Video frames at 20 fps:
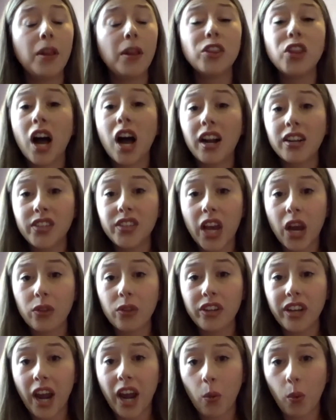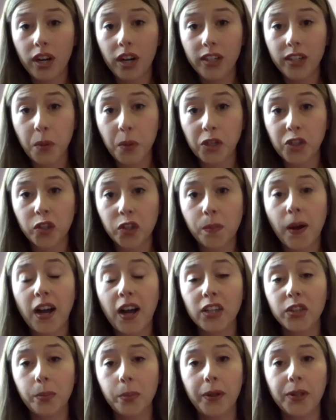lock down the network as much as
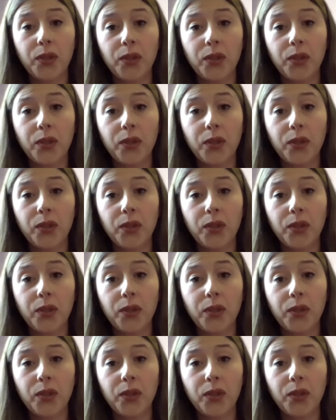possible.